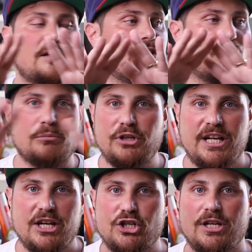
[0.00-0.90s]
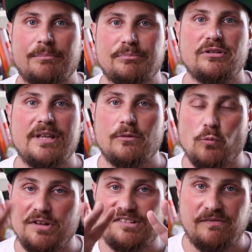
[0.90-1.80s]
the communication up to then
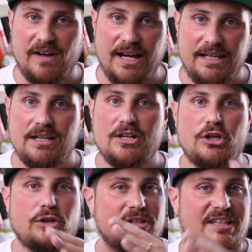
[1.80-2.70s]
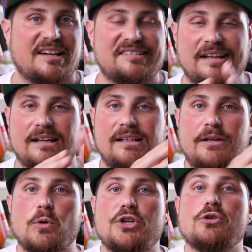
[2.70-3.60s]
was fine, you did exactly
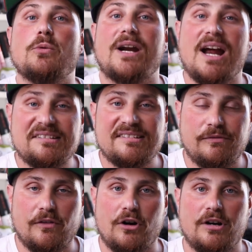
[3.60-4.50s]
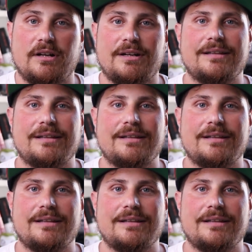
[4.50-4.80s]
what you were asked for,